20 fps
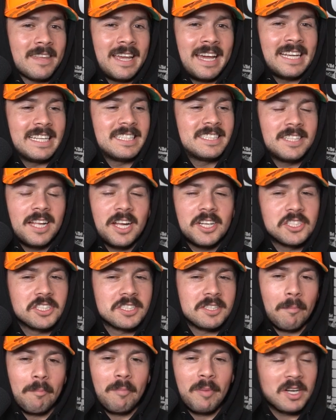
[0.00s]
And it's not
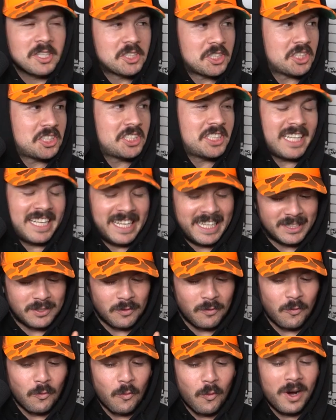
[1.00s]
just a bunch of shit. It's
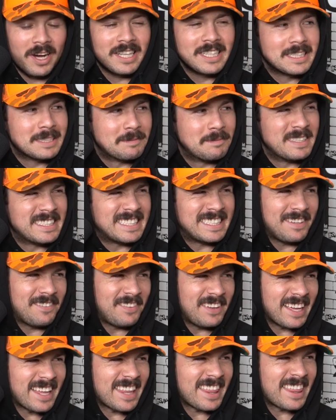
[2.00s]
one specific